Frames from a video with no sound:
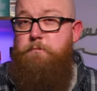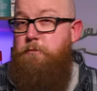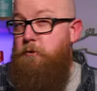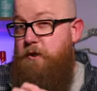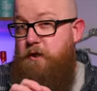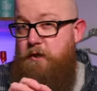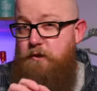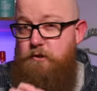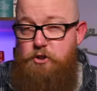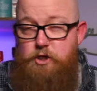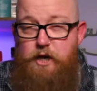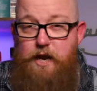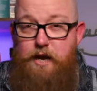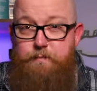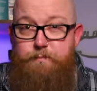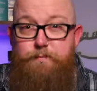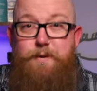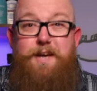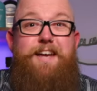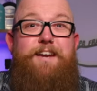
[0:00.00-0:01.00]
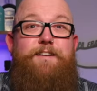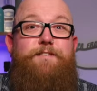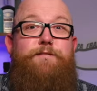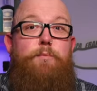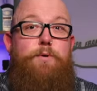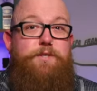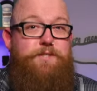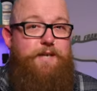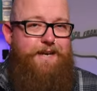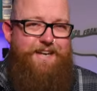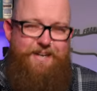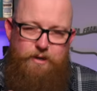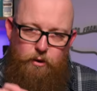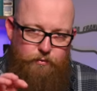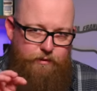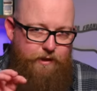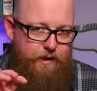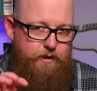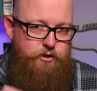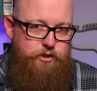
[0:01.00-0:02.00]
pudding and jam if we're taking
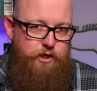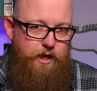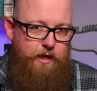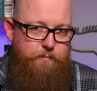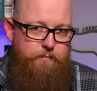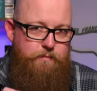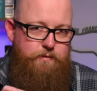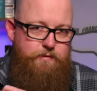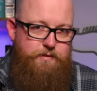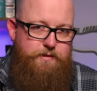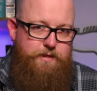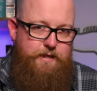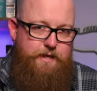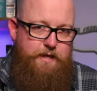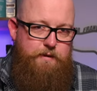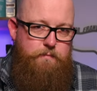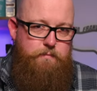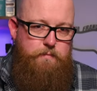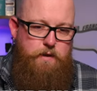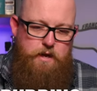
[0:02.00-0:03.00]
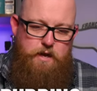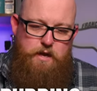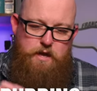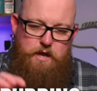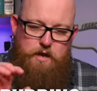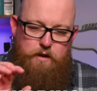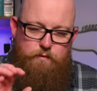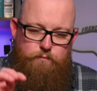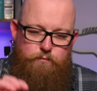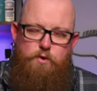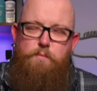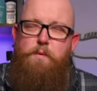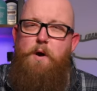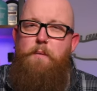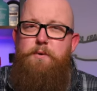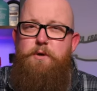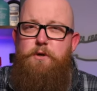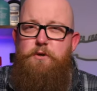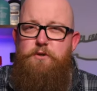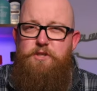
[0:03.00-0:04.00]
on that jam theme. Rhubarb
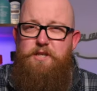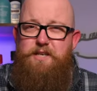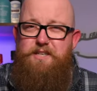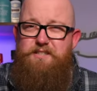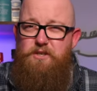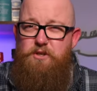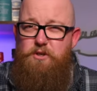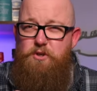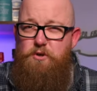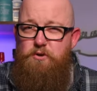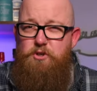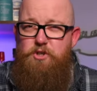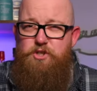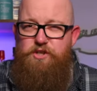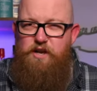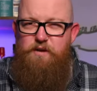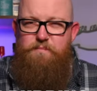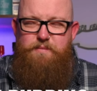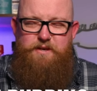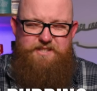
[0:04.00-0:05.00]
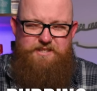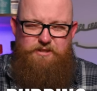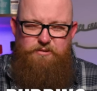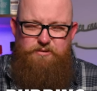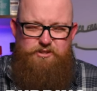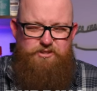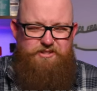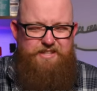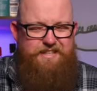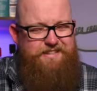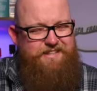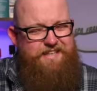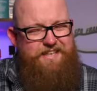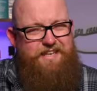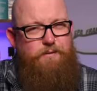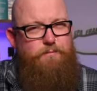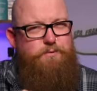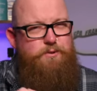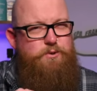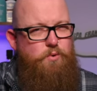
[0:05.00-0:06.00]
and custard is a good shout, but I still just didn't
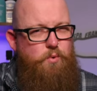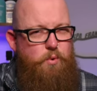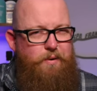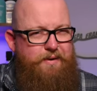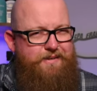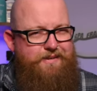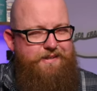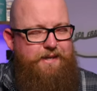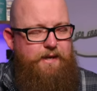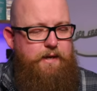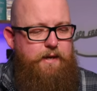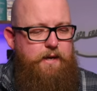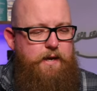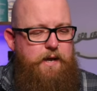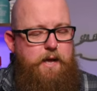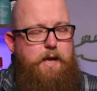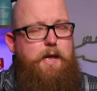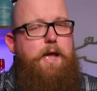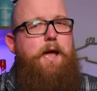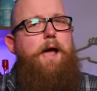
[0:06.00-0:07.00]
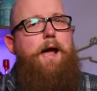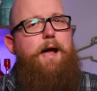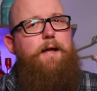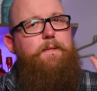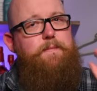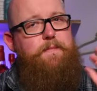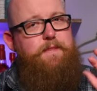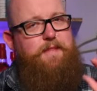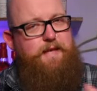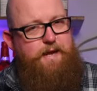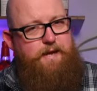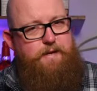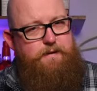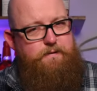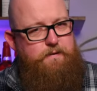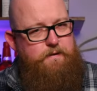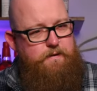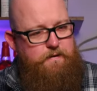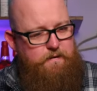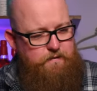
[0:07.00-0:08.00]
think it was quite there. And
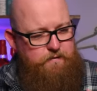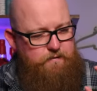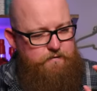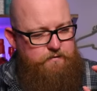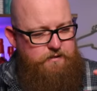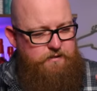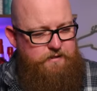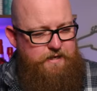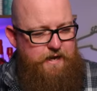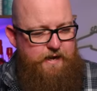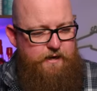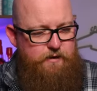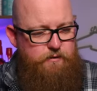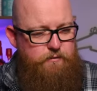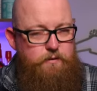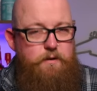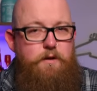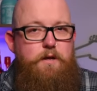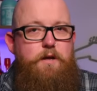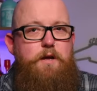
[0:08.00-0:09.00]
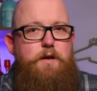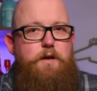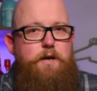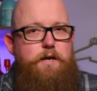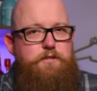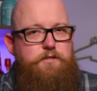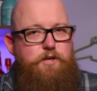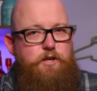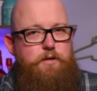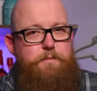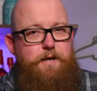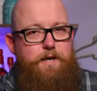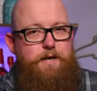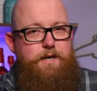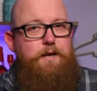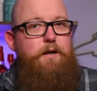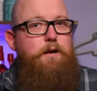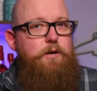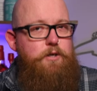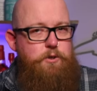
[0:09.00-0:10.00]
then the stout is going to
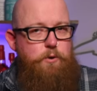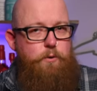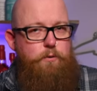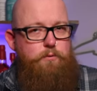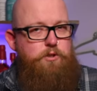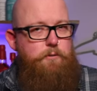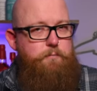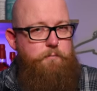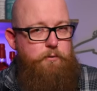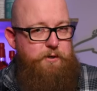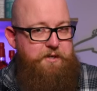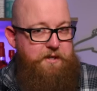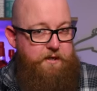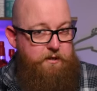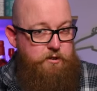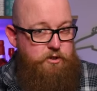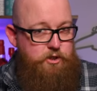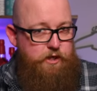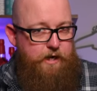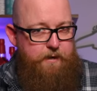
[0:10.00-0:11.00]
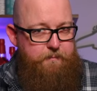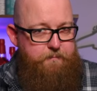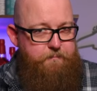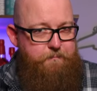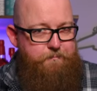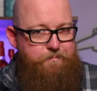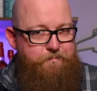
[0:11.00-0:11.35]
be Yorkshire pudding and jam.